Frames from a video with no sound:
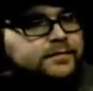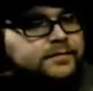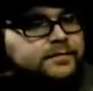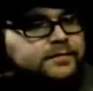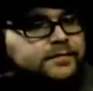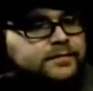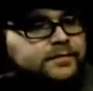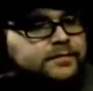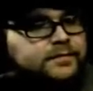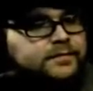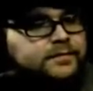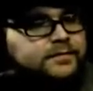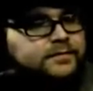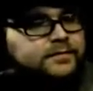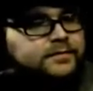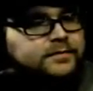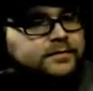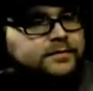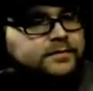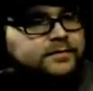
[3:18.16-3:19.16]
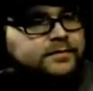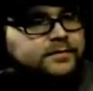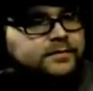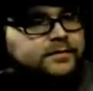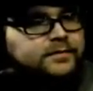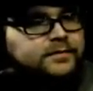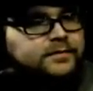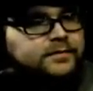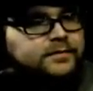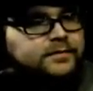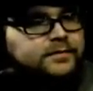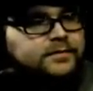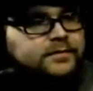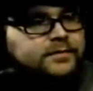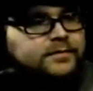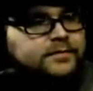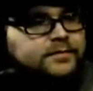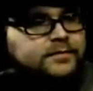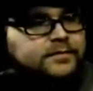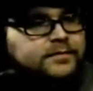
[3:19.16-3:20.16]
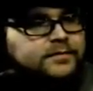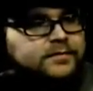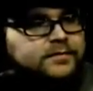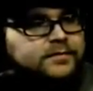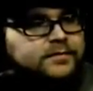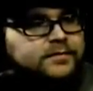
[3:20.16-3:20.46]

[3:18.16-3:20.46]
[no speech]